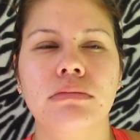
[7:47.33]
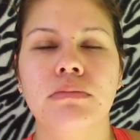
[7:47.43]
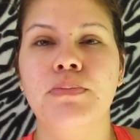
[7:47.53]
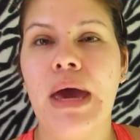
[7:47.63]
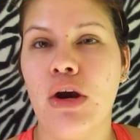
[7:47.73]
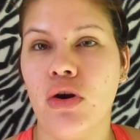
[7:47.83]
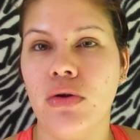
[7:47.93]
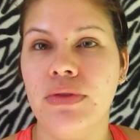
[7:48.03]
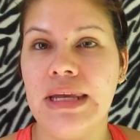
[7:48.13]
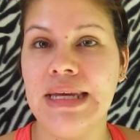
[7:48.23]

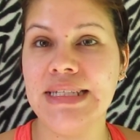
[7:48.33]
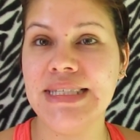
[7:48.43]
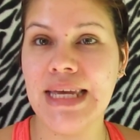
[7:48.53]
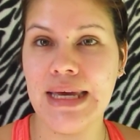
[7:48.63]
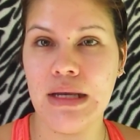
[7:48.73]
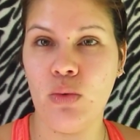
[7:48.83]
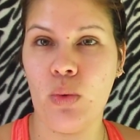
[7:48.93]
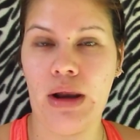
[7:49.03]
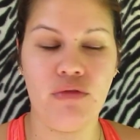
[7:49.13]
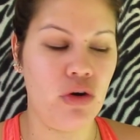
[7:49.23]
better than it did
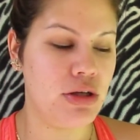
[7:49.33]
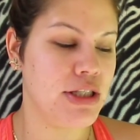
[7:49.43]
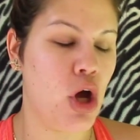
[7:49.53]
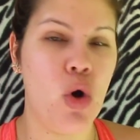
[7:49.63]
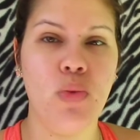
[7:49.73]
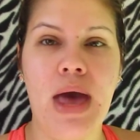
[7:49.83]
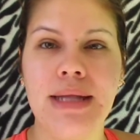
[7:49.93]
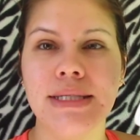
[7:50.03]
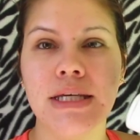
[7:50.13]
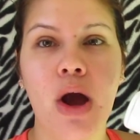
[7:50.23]
whenever. So
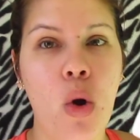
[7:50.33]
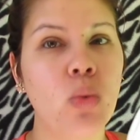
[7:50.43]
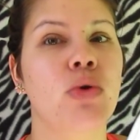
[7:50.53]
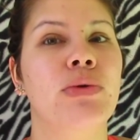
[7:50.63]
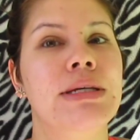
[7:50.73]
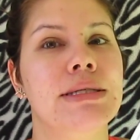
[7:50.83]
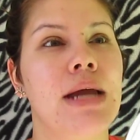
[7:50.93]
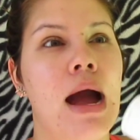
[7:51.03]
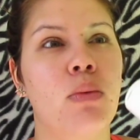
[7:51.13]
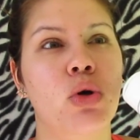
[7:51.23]
that's the only reason
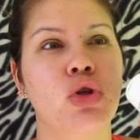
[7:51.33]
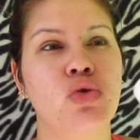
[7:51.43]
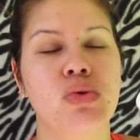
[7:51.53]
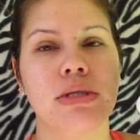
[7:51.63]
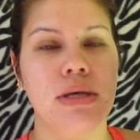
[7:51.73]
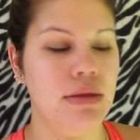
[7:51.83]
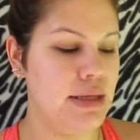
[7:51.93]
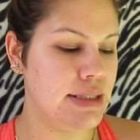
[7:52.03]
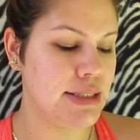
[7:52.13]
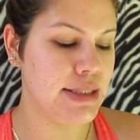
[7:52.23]
I will use
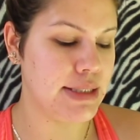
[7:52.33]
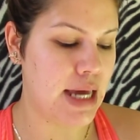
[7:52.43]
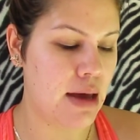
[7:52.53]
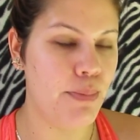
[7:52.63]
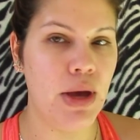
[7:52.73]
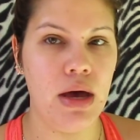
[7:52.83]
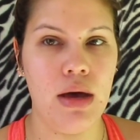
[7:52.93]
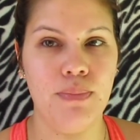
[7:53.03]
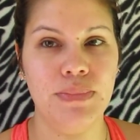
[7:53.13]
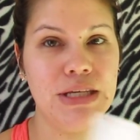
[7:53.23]
this
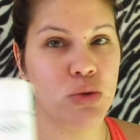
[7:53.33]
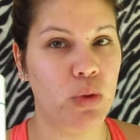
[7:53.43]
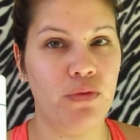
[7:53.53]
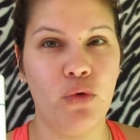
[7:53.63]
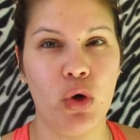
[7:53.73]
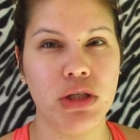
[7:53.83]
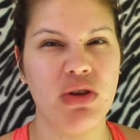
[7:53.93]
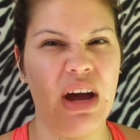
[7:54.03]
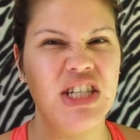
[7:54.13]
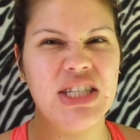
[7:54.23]
one for.
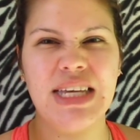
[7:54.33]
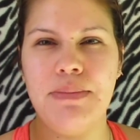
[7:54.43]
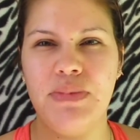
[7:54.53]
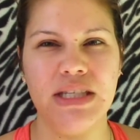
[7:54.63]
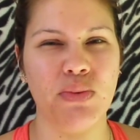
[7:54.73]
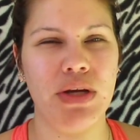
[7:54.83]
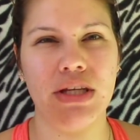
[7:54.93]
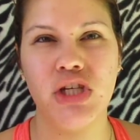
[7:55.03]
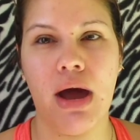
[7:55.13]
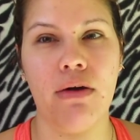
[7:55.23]
So I just keep this one in the
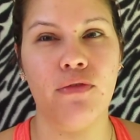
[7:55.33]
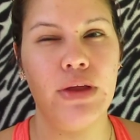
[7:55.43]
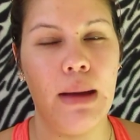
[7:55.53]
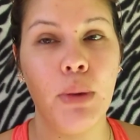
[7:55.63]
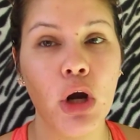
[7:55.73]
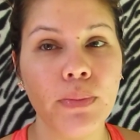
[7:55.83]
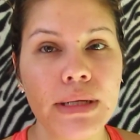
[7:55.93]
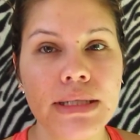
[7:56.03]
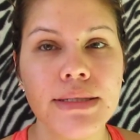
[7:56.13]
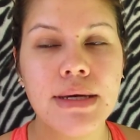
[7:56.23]
shower for that
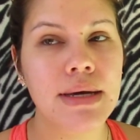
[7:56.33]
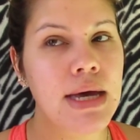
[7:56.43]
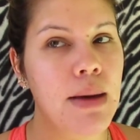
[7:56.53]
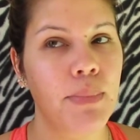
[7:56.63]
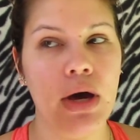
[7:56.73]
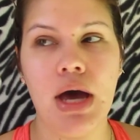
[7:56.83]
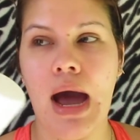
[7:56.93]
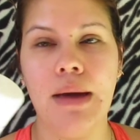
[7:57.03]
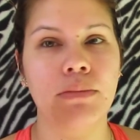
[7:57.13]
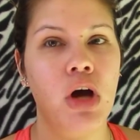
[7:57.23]
purpose, but
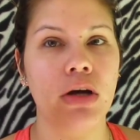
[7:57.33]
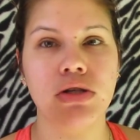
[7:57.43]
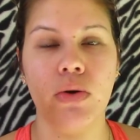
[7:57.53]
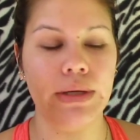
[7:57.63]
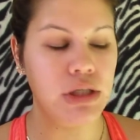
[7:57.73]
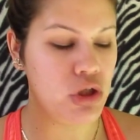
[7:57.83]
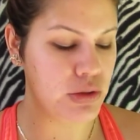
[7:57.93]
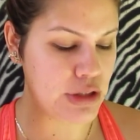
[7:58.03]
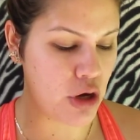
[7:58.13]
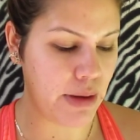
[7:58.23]
I'm not going to
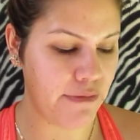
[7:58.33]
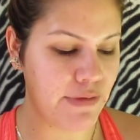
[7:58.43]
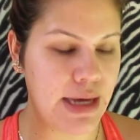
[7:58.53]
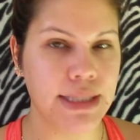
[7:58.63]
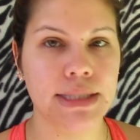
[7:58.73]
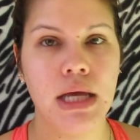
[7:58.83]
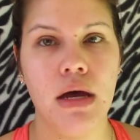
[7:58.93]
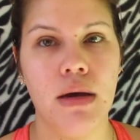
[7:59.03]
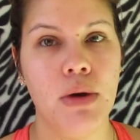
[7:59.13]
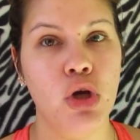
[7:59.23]
use it on my face
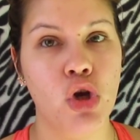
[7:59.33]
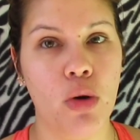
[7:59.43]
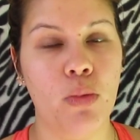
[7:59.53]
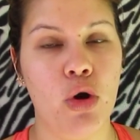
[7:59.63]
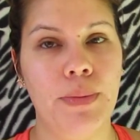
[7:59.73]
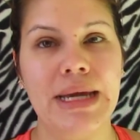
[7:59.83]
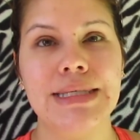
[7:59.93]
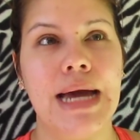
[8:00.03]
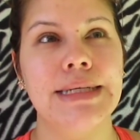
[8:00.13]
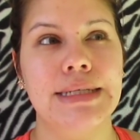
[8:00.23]
no more, because I did